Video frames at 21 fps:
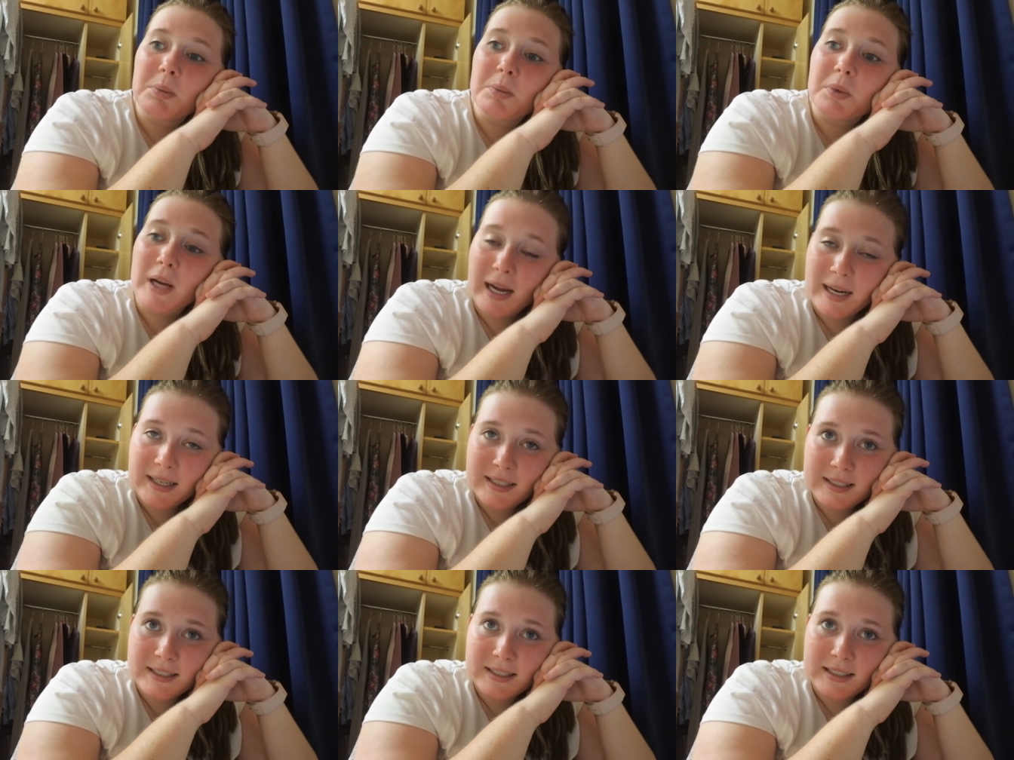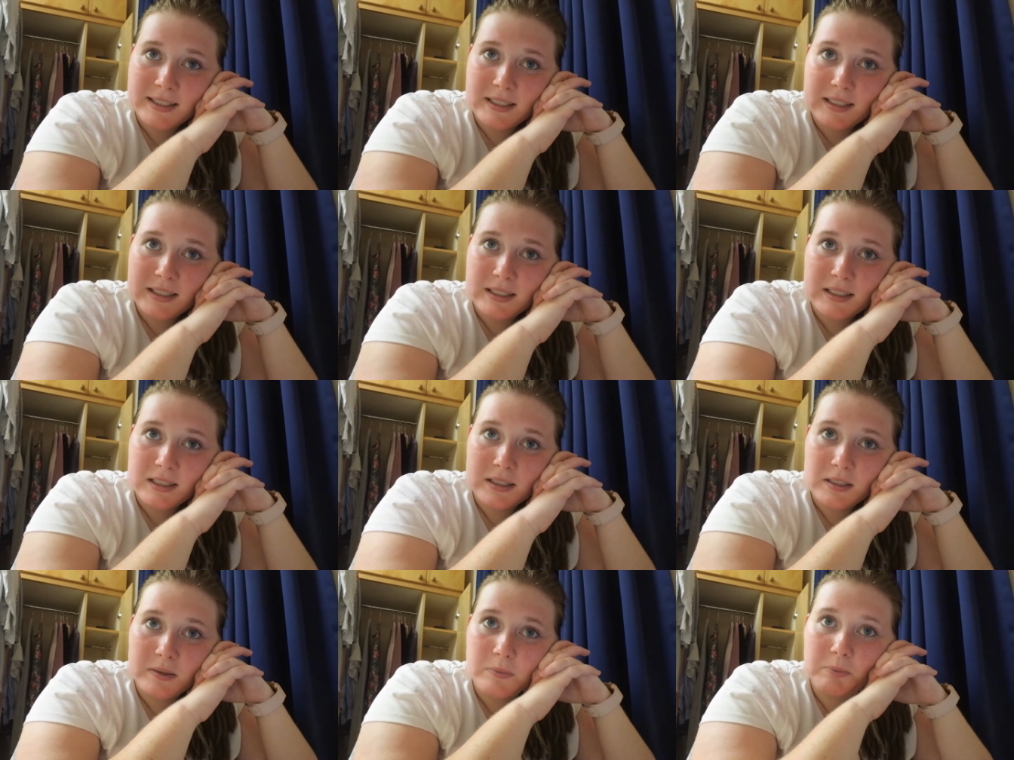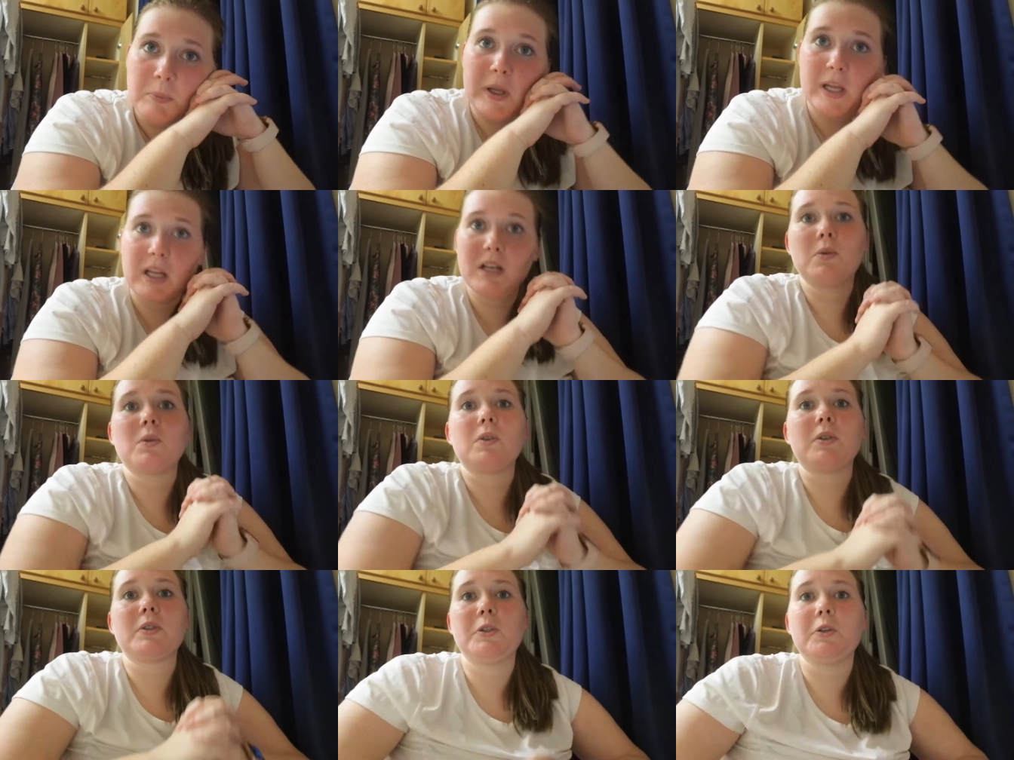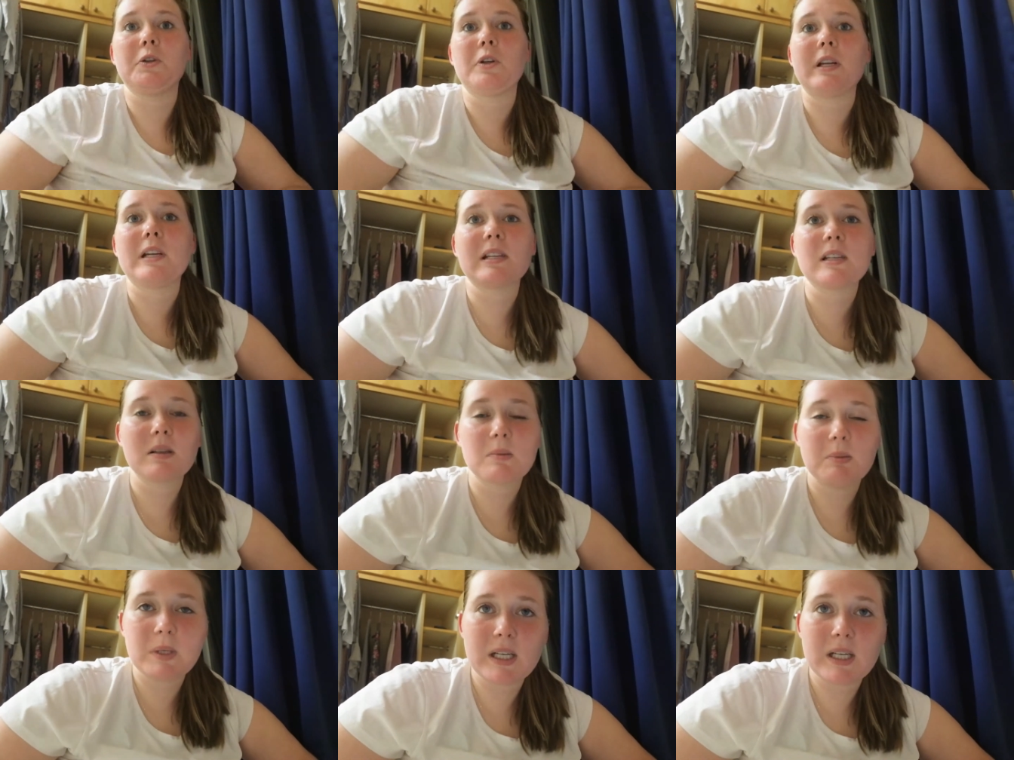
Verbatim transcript: practicing manual shooting